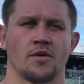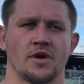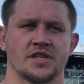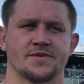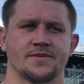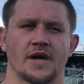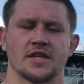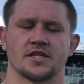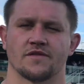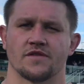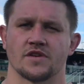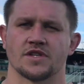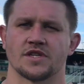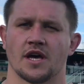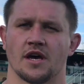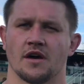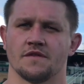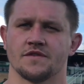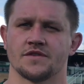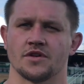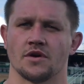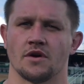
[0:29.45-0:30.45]
what we expect of
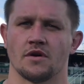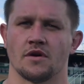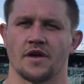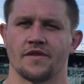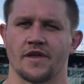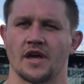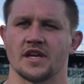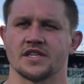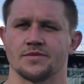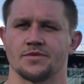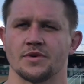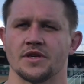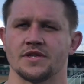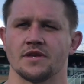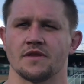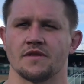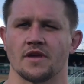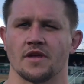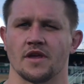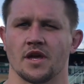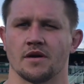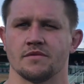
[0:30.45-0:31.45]
ourselves. So I think that's the
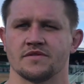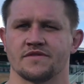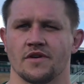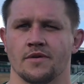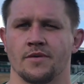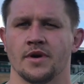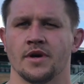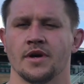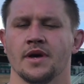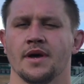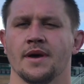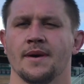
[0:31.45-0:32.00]
pleasing thing that comes from it.